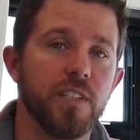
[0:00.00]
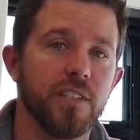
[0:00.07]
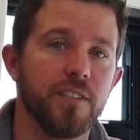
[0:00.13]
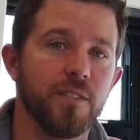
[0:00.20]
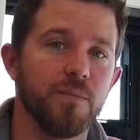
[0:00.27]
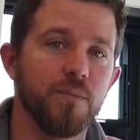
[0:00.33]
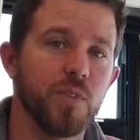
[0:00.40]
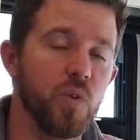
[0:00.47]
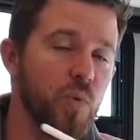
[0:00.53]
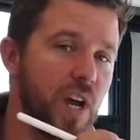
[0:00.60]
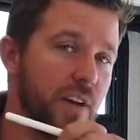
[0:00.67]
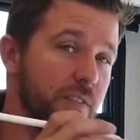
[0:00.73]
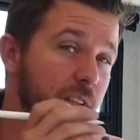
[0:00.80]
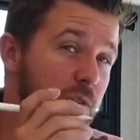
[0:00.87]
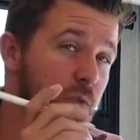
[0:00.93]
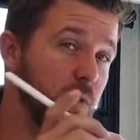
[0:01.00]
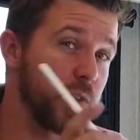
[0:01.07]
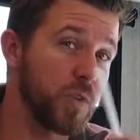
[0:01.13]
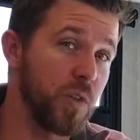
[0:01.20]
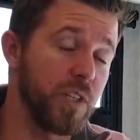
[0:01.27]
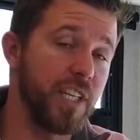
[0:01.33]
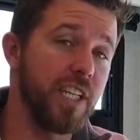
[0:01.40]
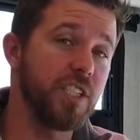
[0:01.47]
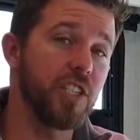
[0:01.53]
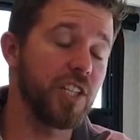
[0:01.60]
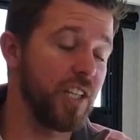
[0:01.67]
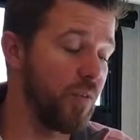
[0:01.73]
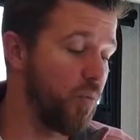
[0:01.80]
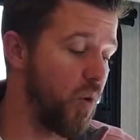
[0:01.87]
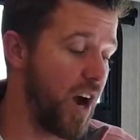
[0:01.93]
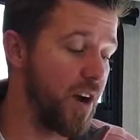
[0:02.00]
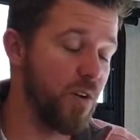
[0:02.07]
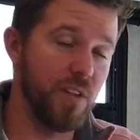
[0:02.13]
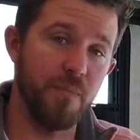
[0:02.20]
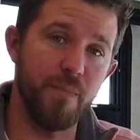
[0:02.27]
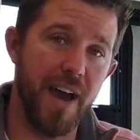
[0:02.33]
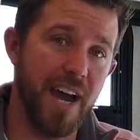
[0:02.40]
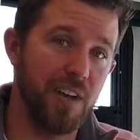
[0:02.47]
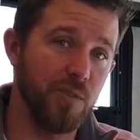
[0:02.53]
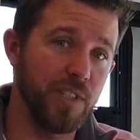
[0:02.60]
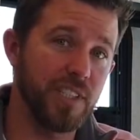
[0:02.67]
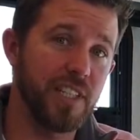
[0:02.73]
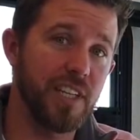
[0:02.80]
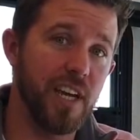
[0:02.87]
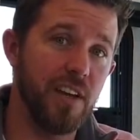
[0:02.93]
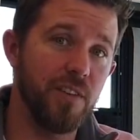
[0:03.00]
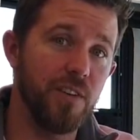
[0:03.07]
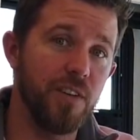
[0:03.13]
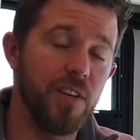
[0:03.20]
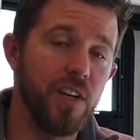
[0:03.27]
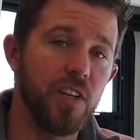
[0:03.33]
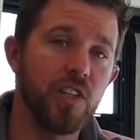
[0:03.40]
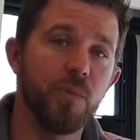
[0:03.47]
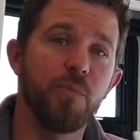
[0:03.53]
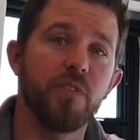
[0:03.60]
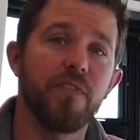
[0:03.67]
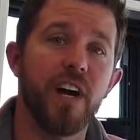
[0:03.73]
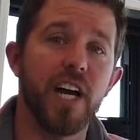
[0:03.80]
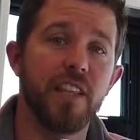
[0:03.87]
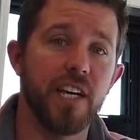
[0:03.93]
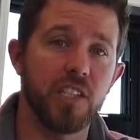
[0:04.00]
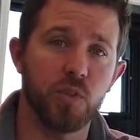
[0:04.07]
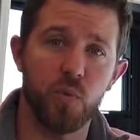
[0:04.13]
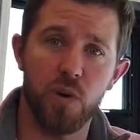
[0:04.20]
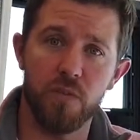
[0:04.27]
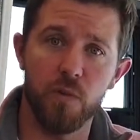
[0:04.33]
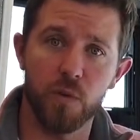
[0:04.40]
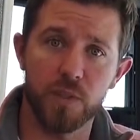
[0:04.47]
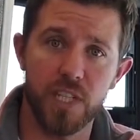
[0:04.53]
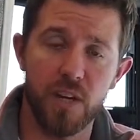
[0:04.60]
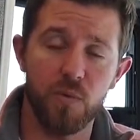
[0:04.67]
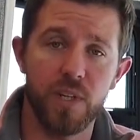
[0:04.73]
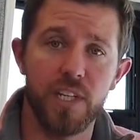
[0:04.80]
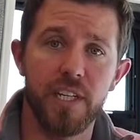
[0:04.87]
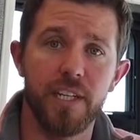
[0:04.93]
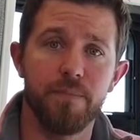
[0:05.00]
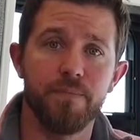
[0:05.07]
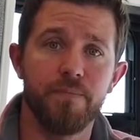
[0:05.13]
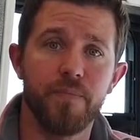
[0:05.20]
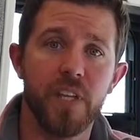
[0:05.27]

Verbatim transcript: system, so we have to strategically wire the batteries together to provide that 12 volts that we need.